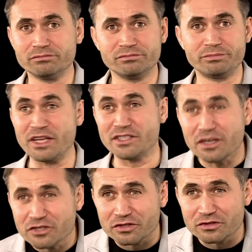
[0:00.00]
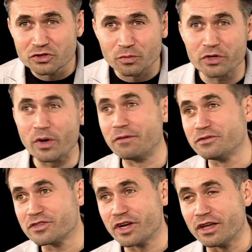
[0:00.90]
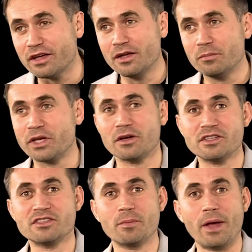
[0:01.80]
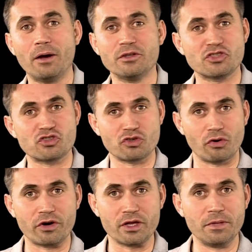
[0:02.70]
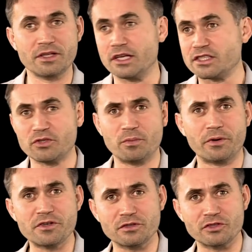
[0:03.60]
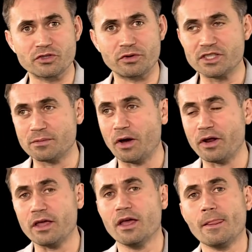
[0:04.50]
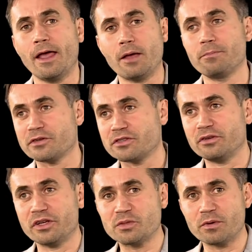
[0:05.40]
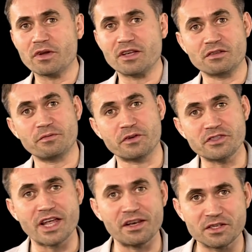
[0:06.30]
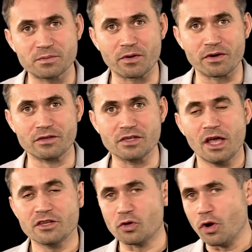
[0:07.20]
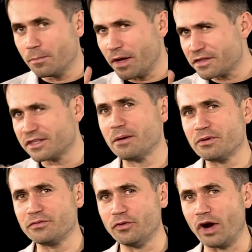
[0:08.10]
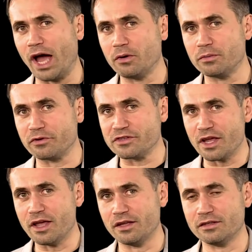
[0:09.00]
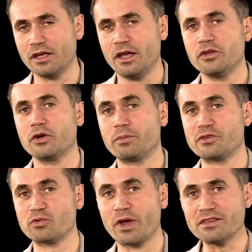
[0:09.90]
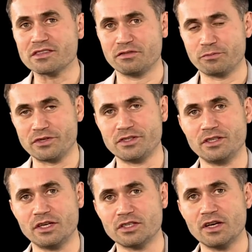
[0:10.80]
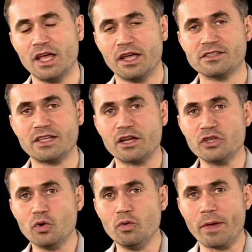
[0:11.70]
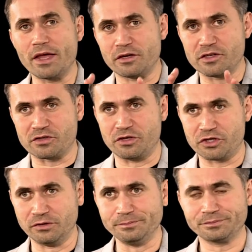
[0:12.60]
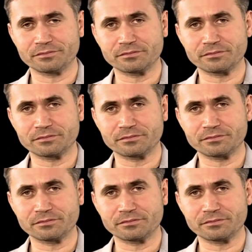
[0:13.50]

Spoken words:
pay attention to what you have to say, because it's about story. It's about a personal story. It's about a personal experience, first-hand experience. So method number 4, how to present your persuasive presentation, is that you make an assertion.